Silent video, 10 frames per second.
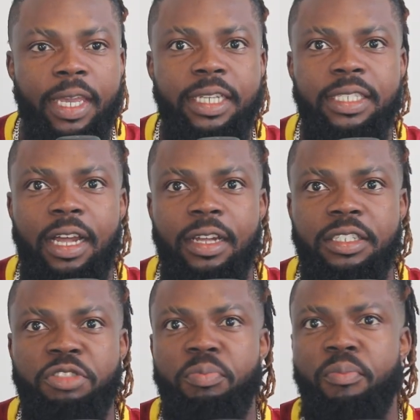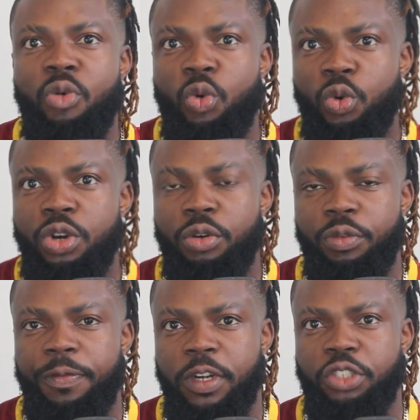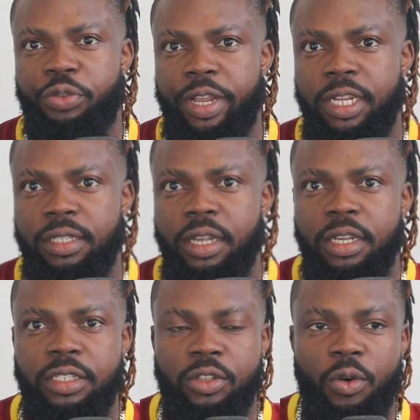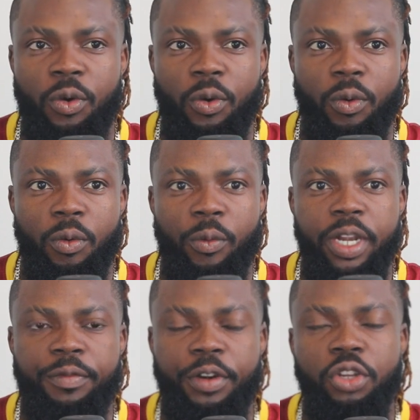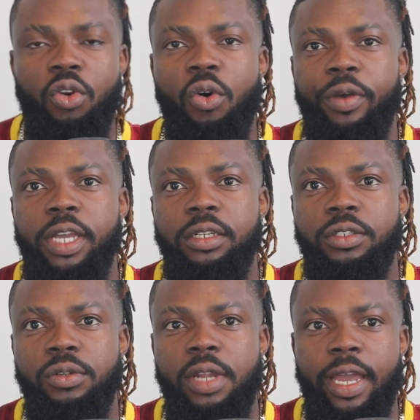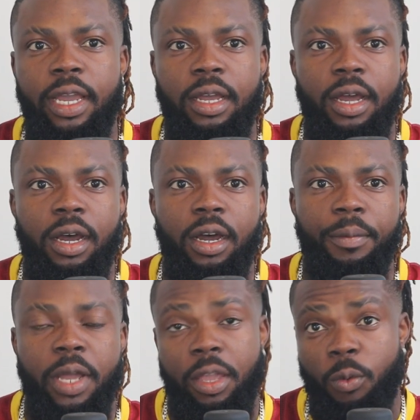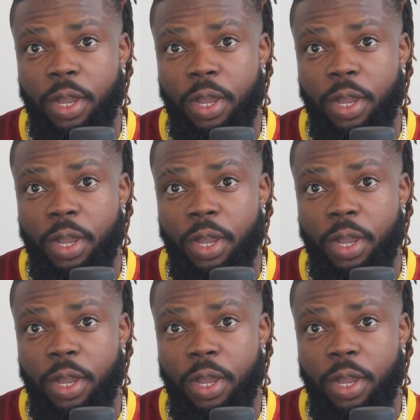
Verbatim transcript: it's a smooth refresh rate so whenever you go into like um, a